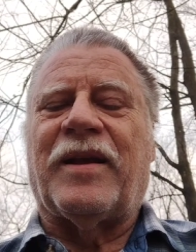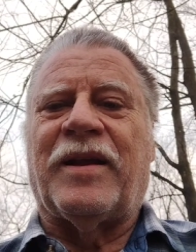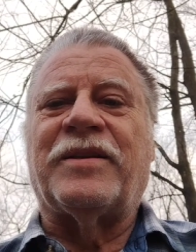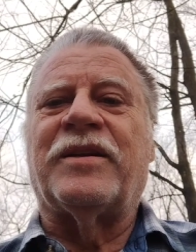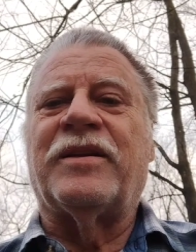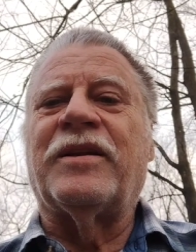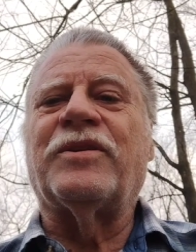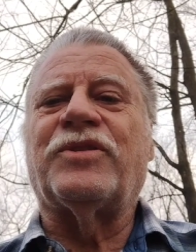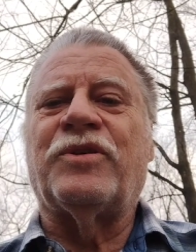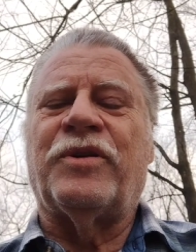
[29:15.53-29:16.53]
And I did it in
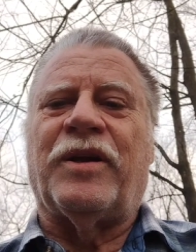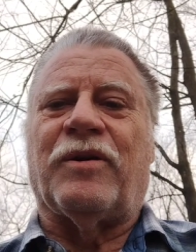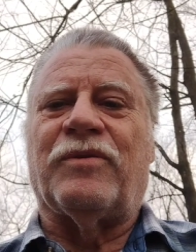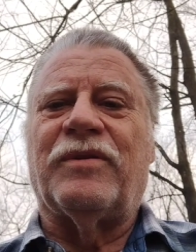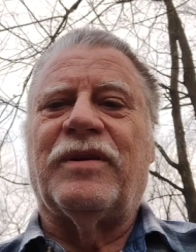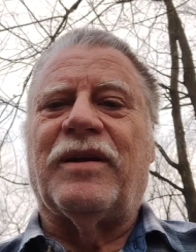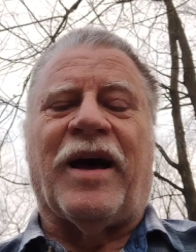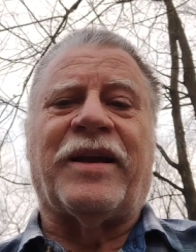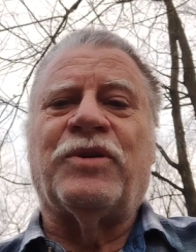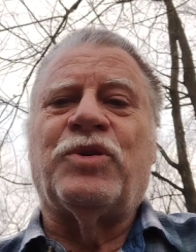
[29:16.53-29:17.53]
a studio.
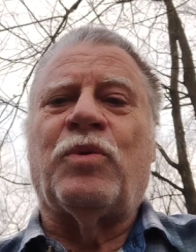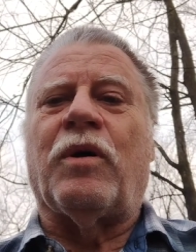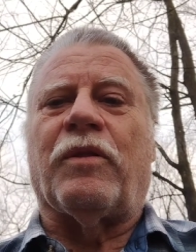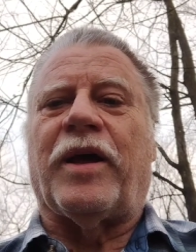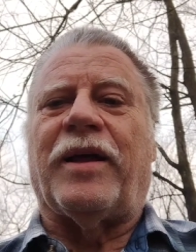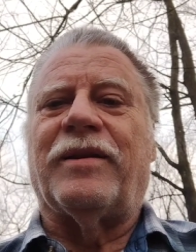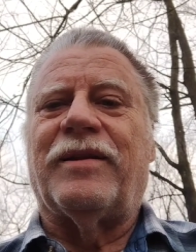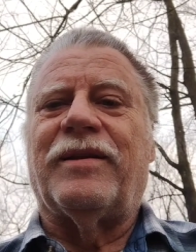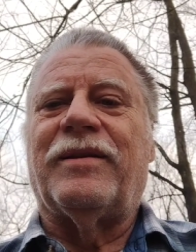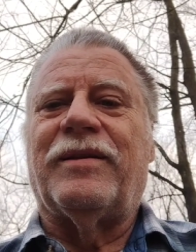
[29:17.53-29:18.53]
I can do all that,
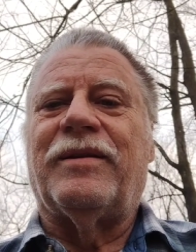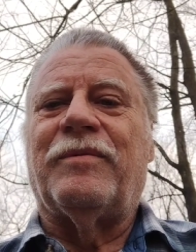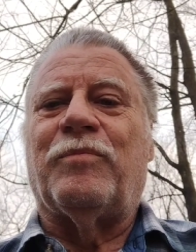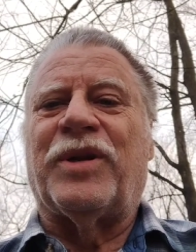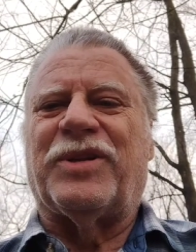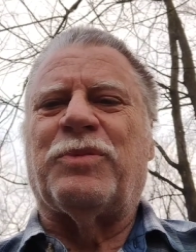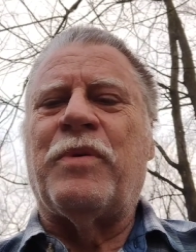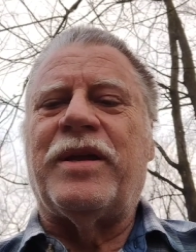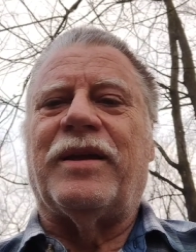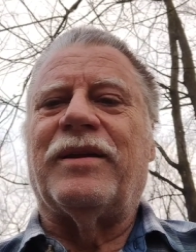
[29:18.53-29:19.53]
but it's
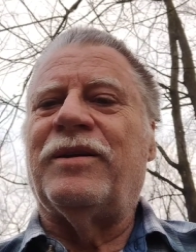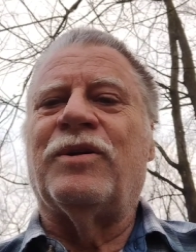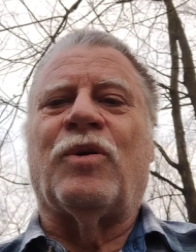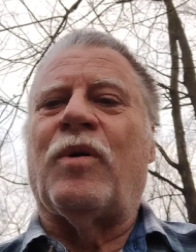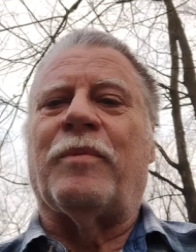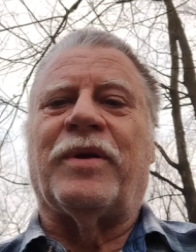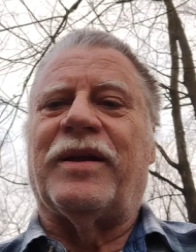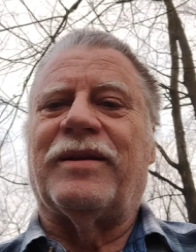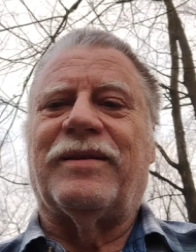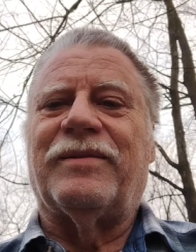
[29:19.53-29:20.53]
me. You don't want me.